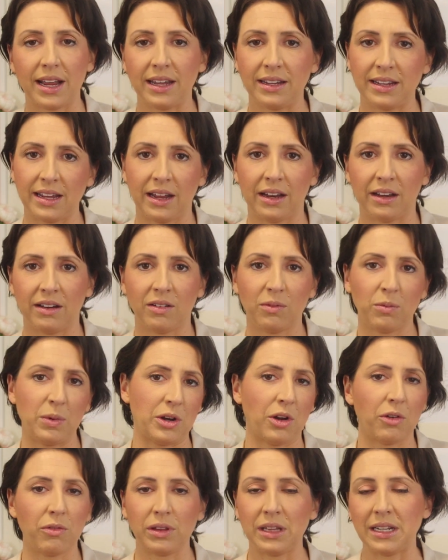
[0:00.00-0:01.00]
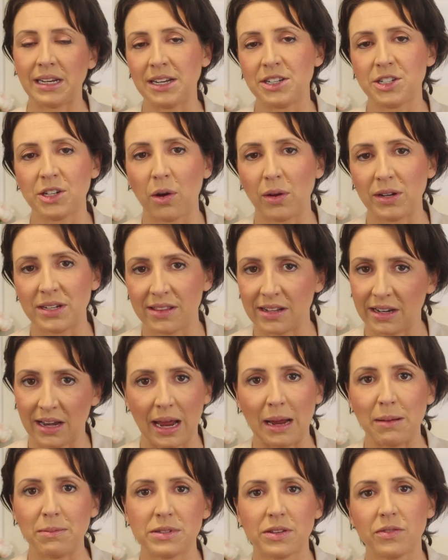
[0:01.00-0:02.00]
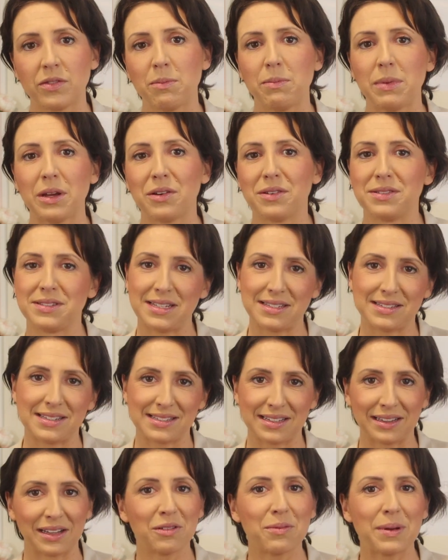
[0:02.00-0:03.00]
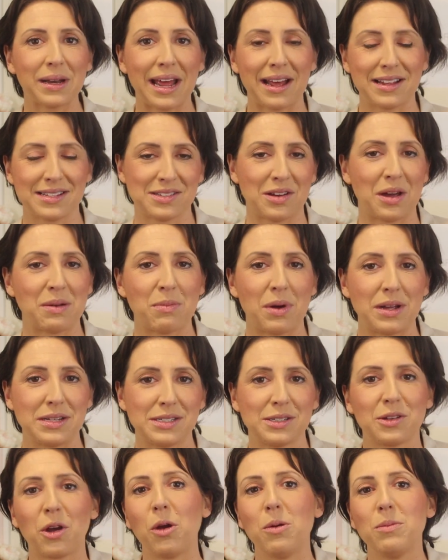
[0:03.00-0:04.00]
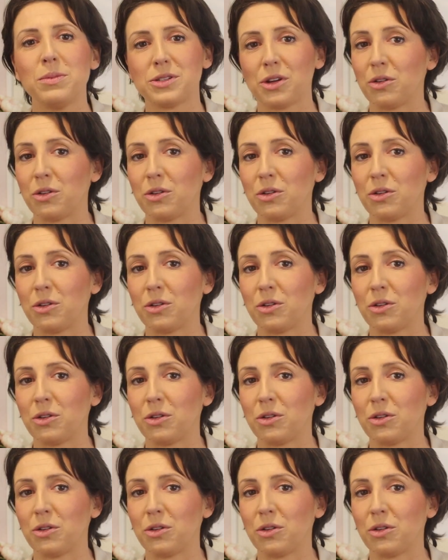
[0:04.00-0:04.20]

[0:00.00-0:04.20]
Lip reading: Again, we don't really need to go into the names of them because this is a little bit outside my scope.